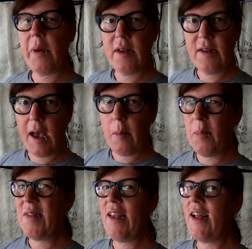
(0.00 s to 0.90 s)
but
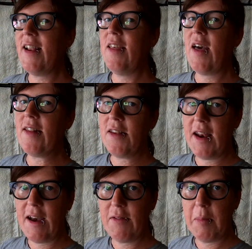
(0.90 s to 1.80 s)
sadly that's
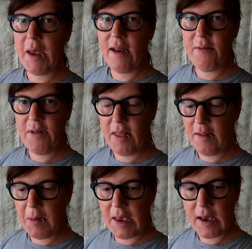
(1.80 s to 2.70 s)
going to have to be it for
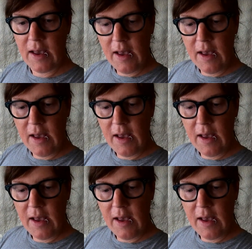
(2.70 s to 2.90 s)
this week.